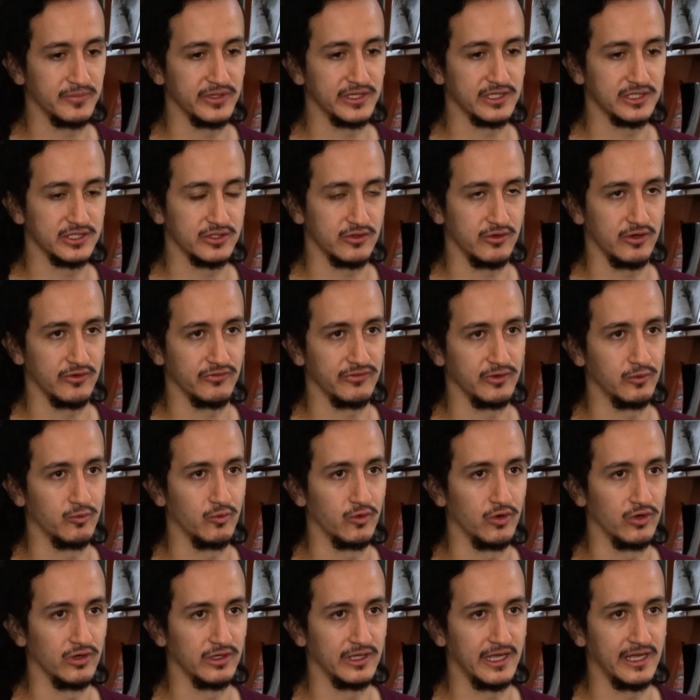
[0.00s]
picture of the
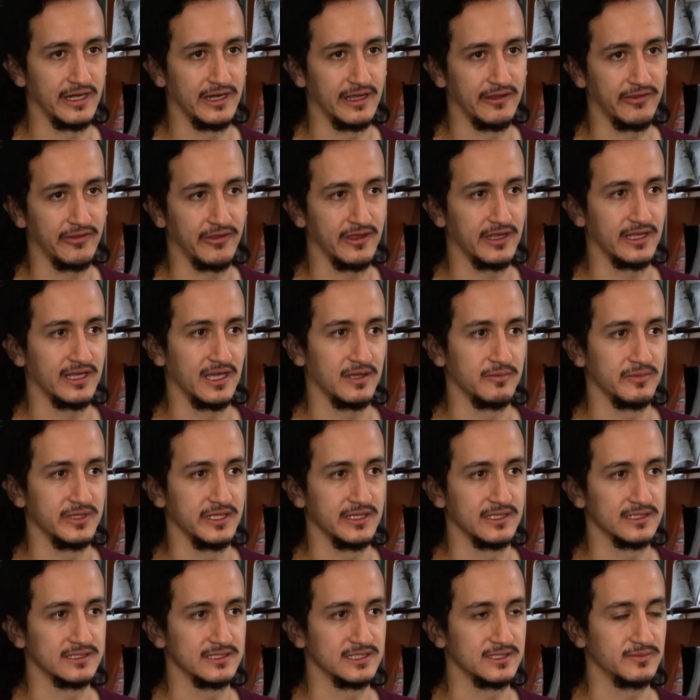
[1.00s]
world, and I think
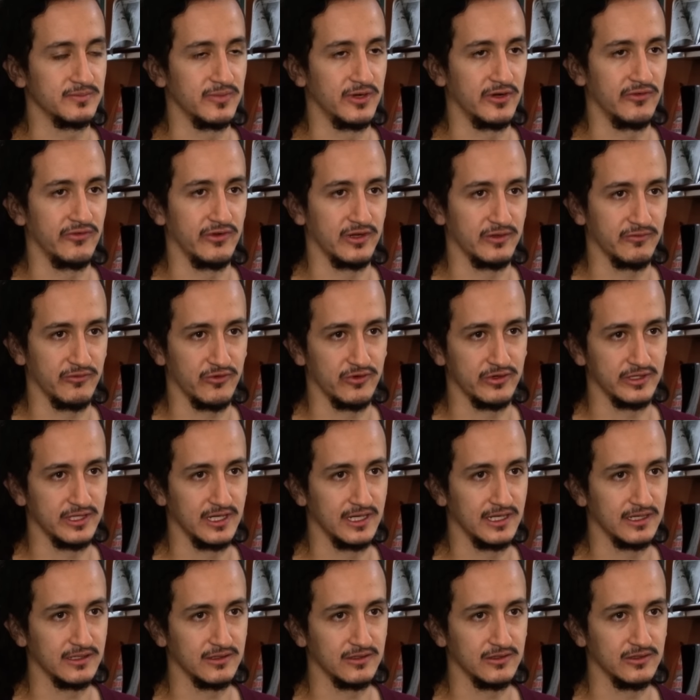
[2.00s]
IBS is perfect for
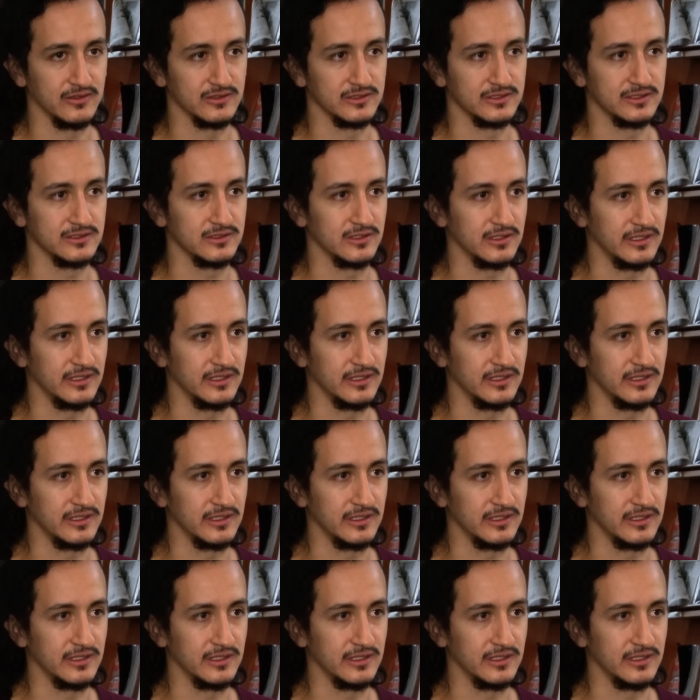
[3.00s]
that because